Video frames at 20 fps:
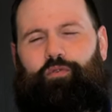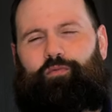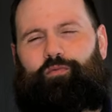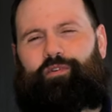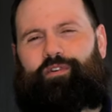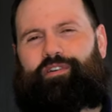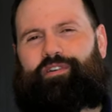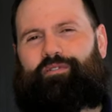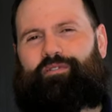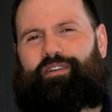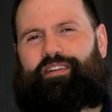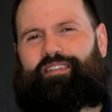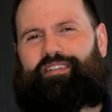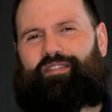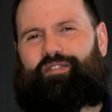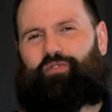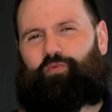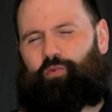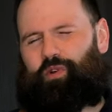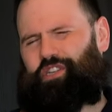we're going
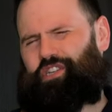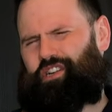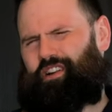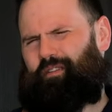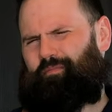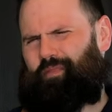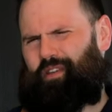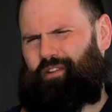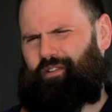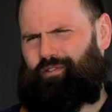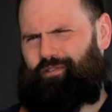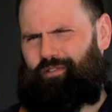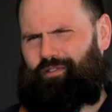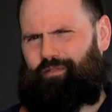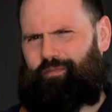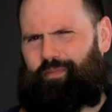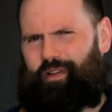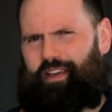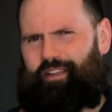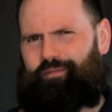to switch it up here a
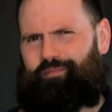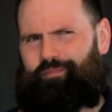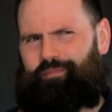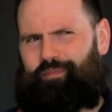little bit.